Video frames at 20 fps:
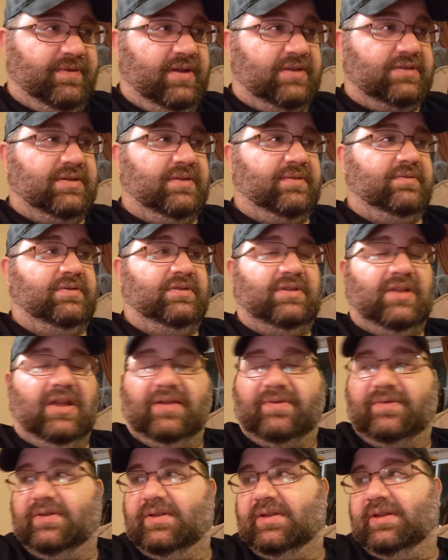effects have
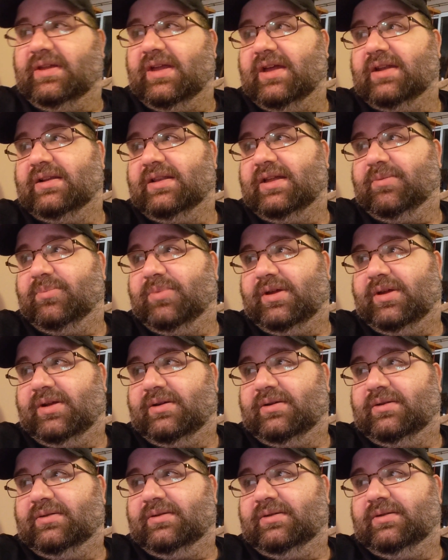definitely gotten a lot
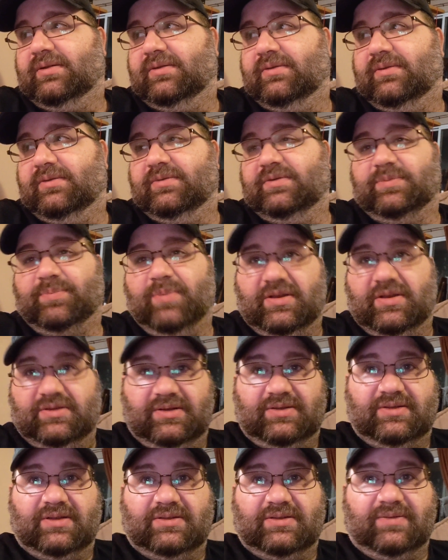better,
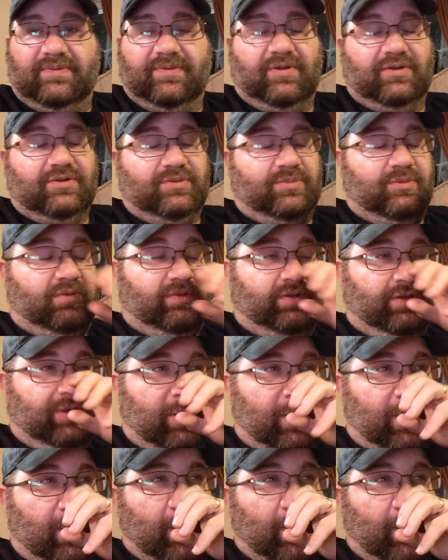especially since the first movie.